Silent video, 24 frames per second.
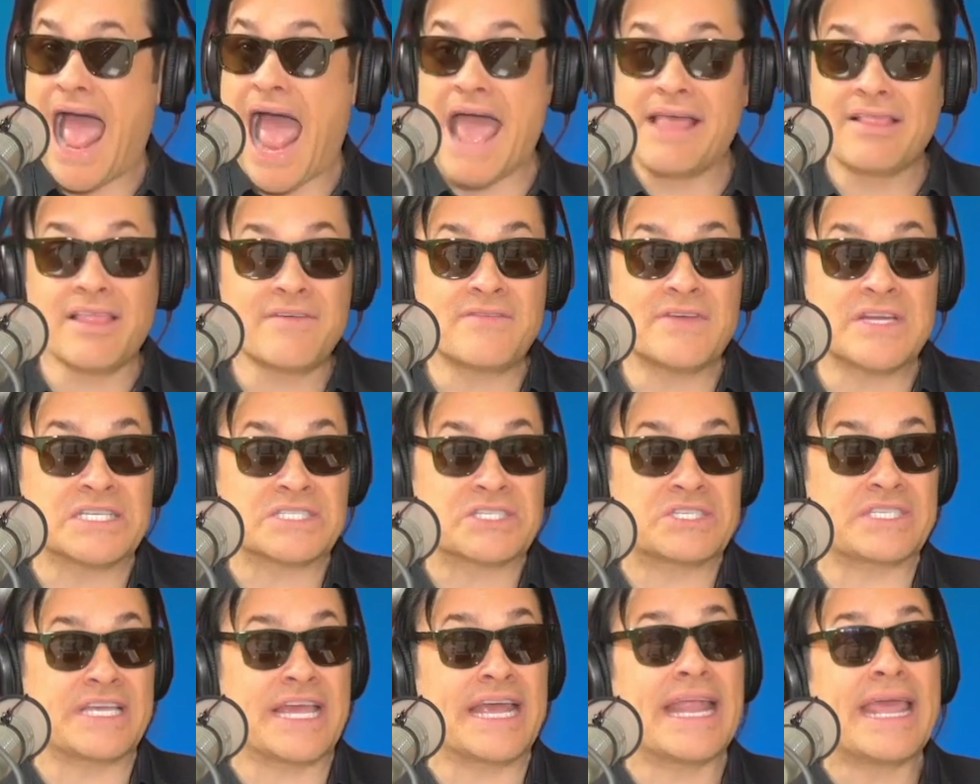I live in
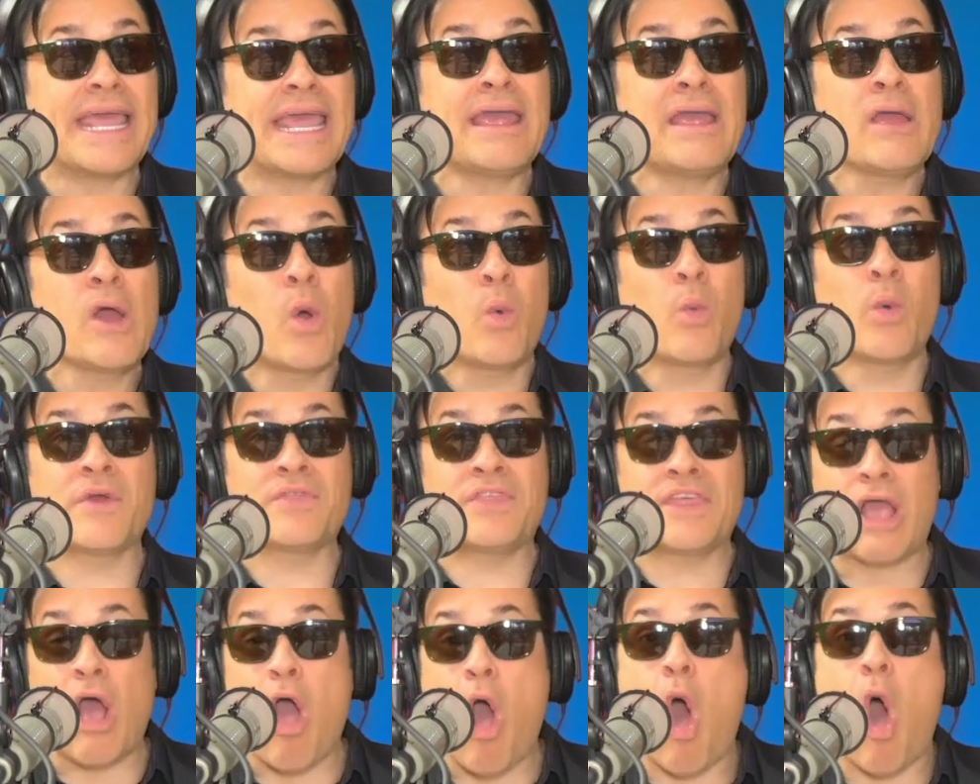a city
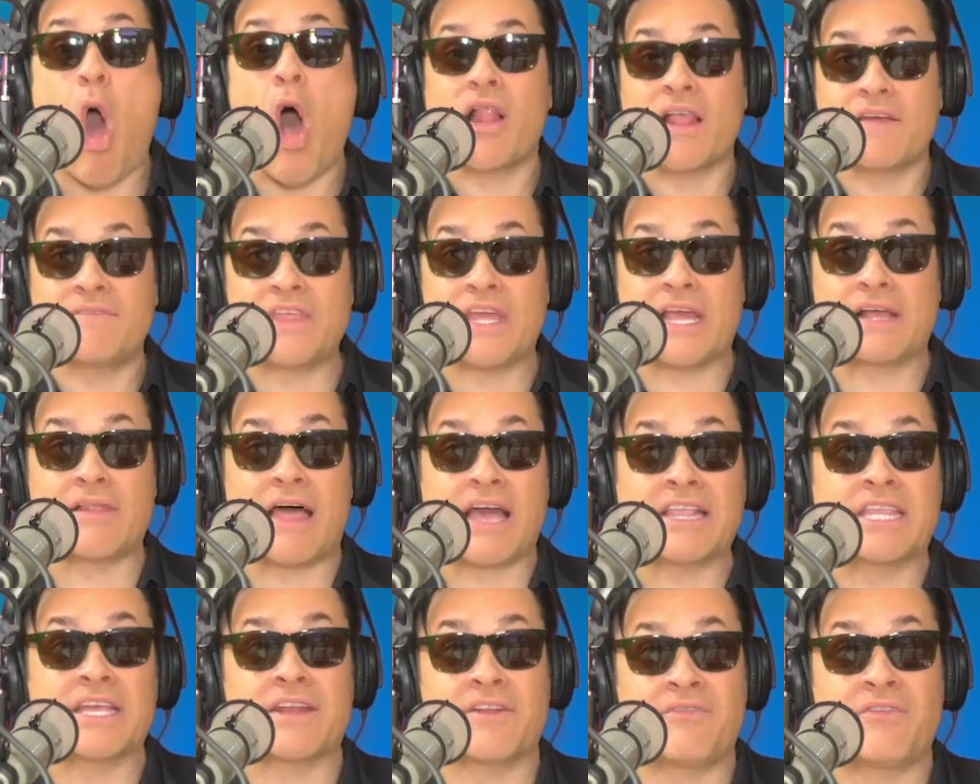where all of the
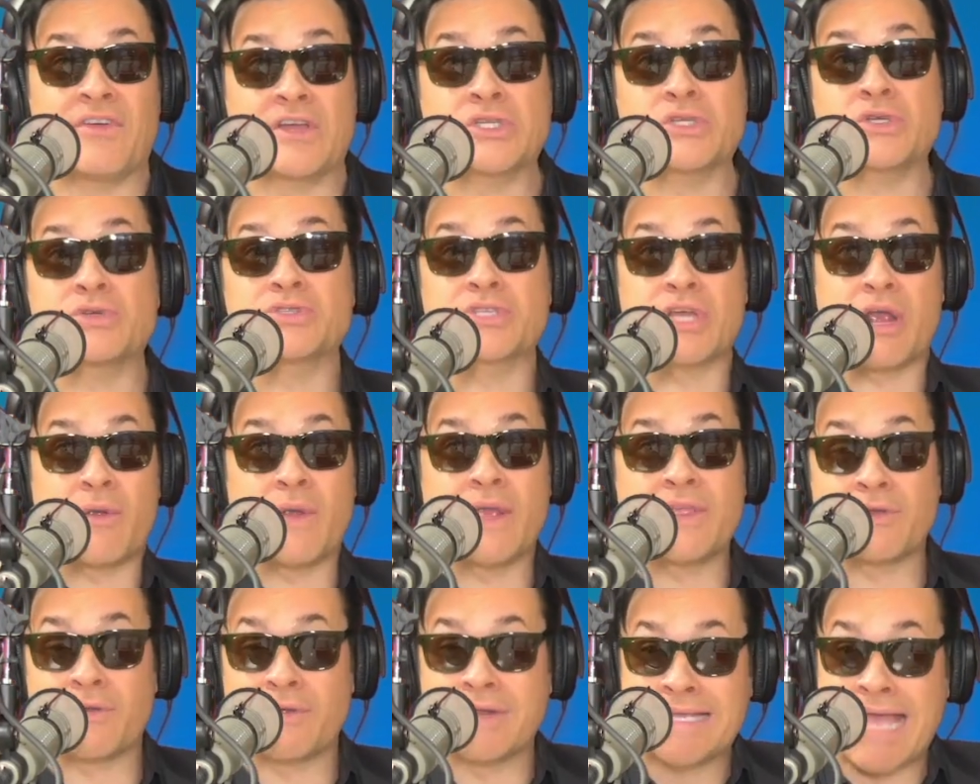elected officials
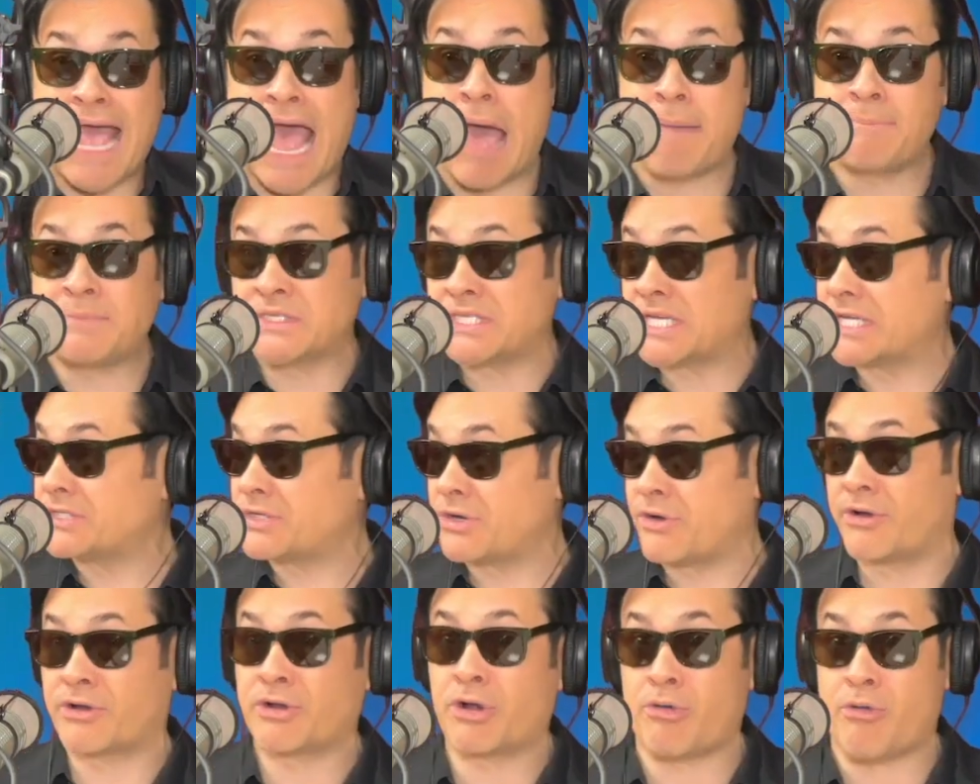are either
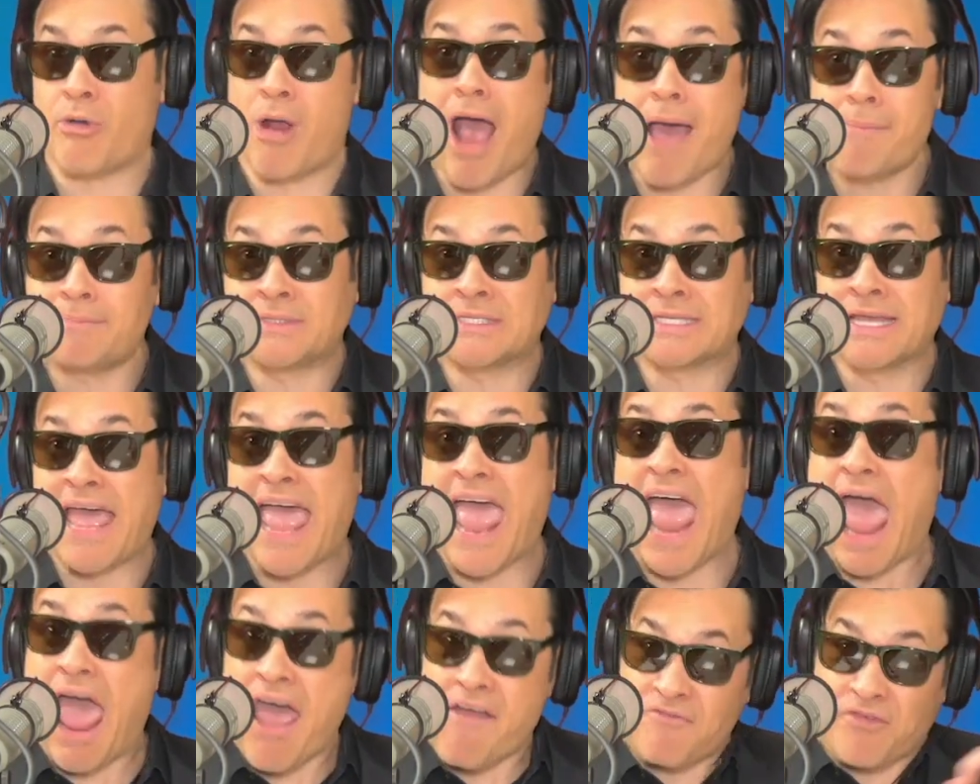incompetent or corrupt.
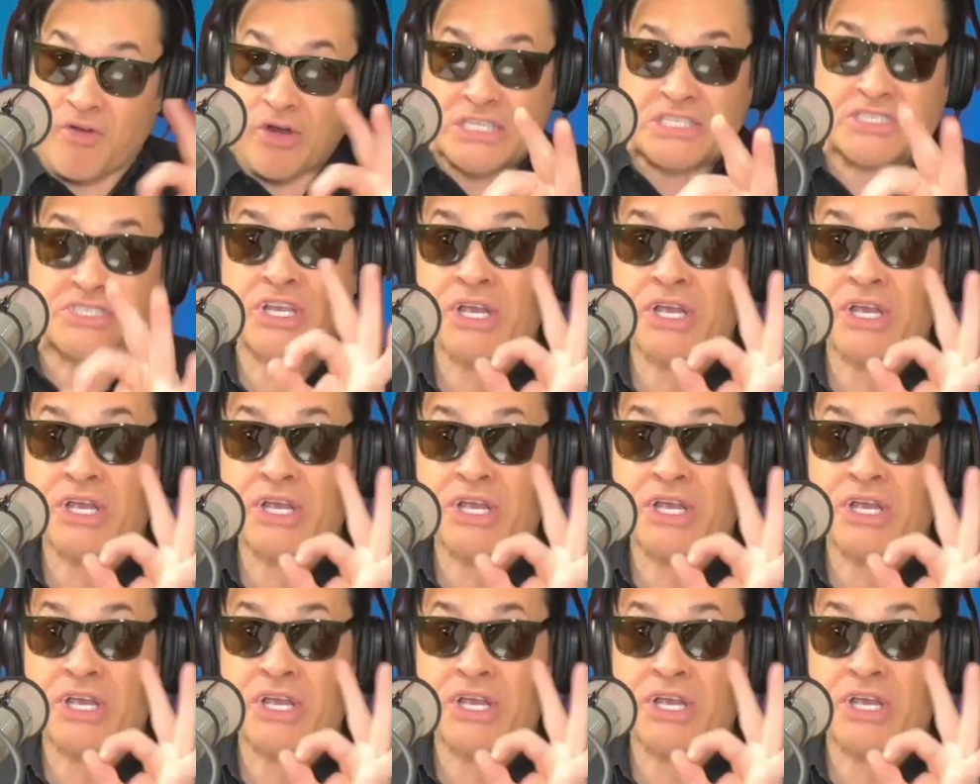Every